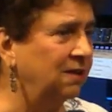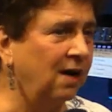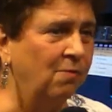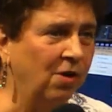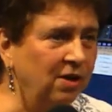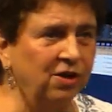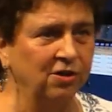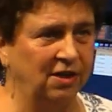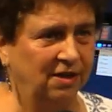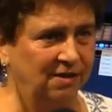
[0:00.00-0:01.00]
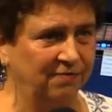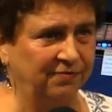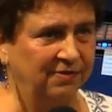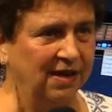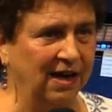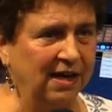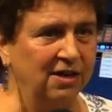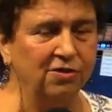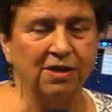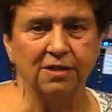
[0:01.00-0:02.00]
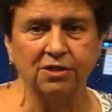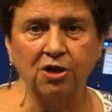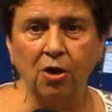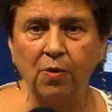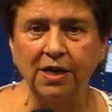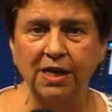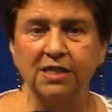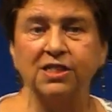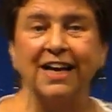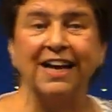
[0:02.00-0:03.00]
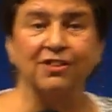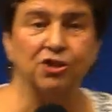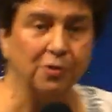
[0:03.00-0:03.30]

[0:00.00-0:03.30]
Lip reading: I want your love. Hallelujah. So we need to enter